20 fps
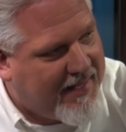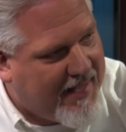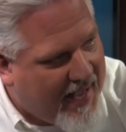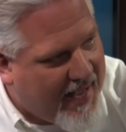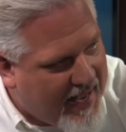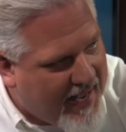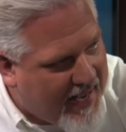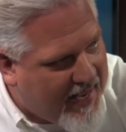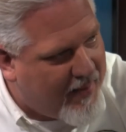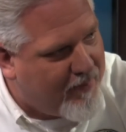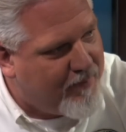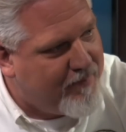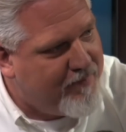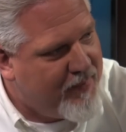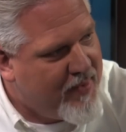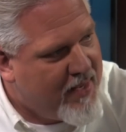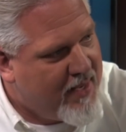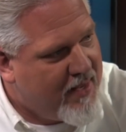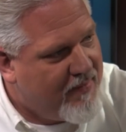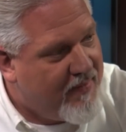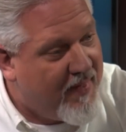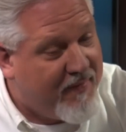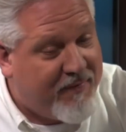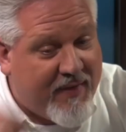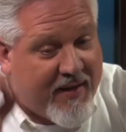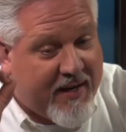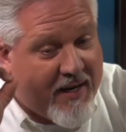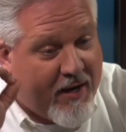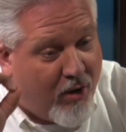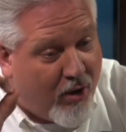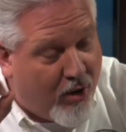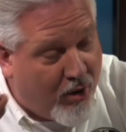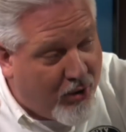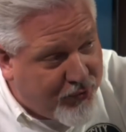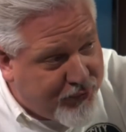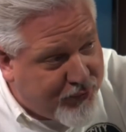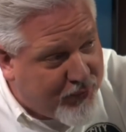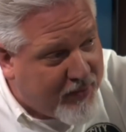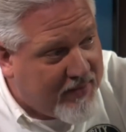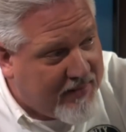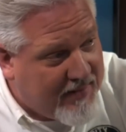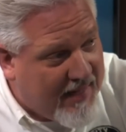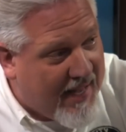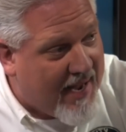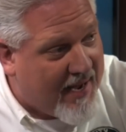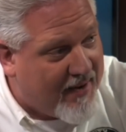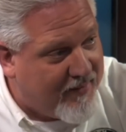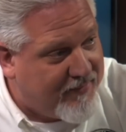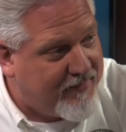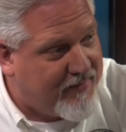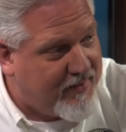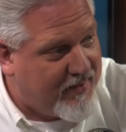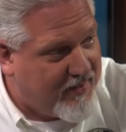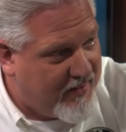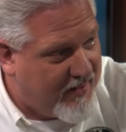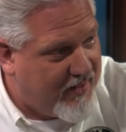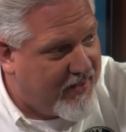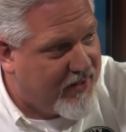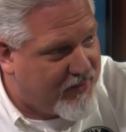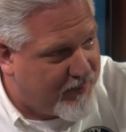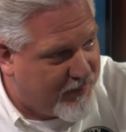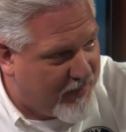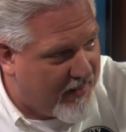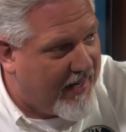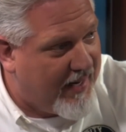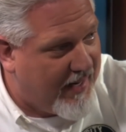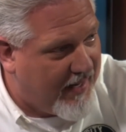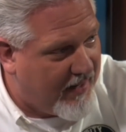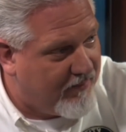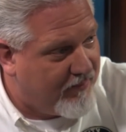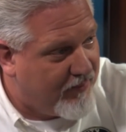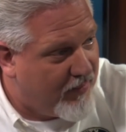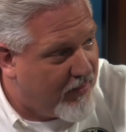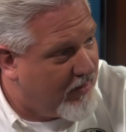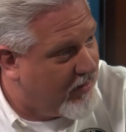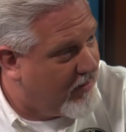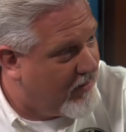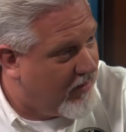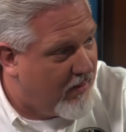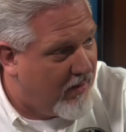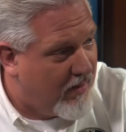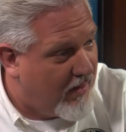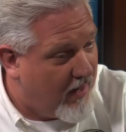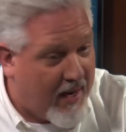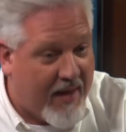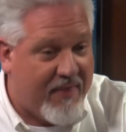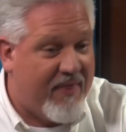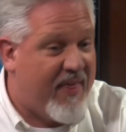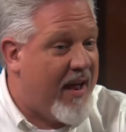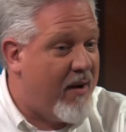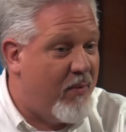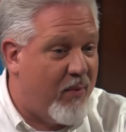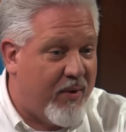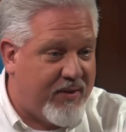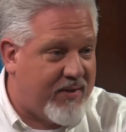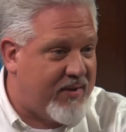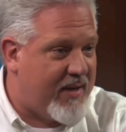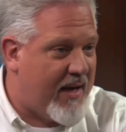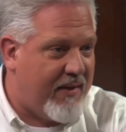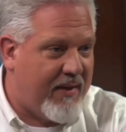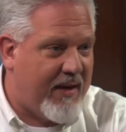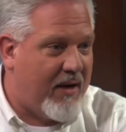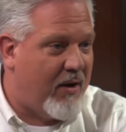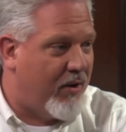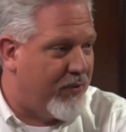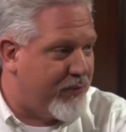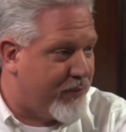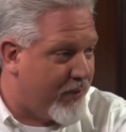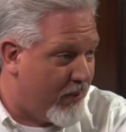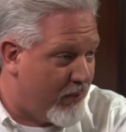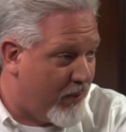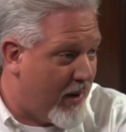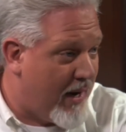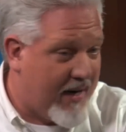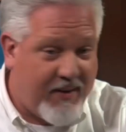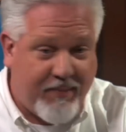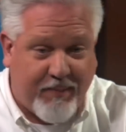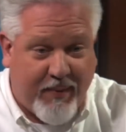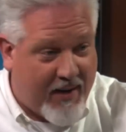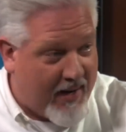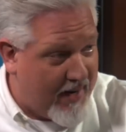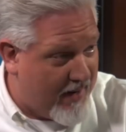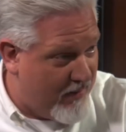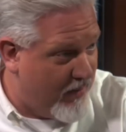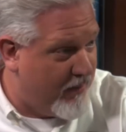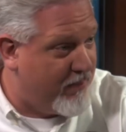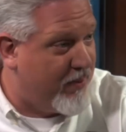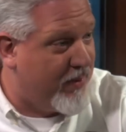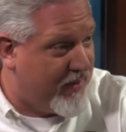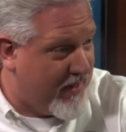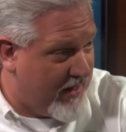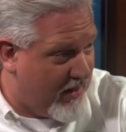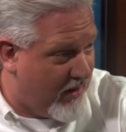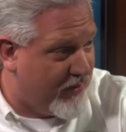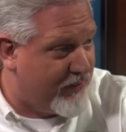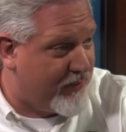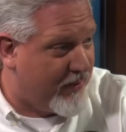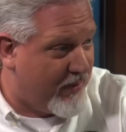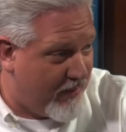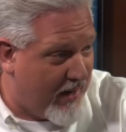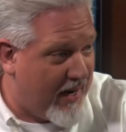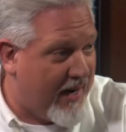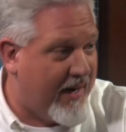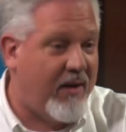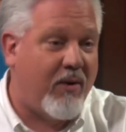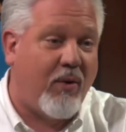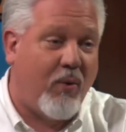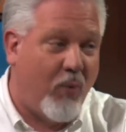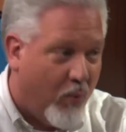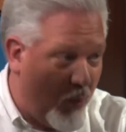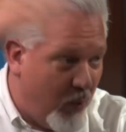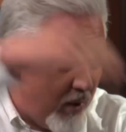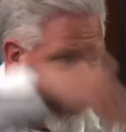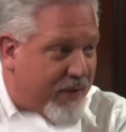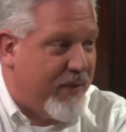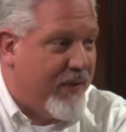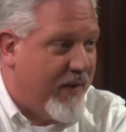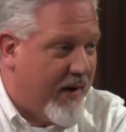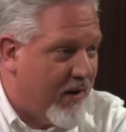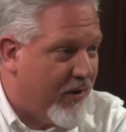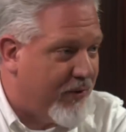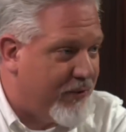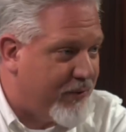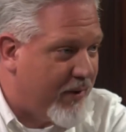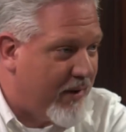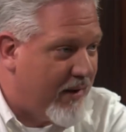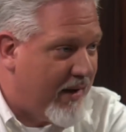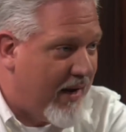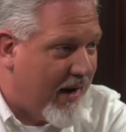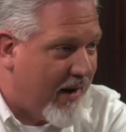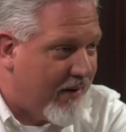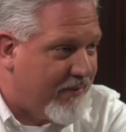the game that the ultra left is playing. And they would say the ultra right, but I would put the ultra right with the ultra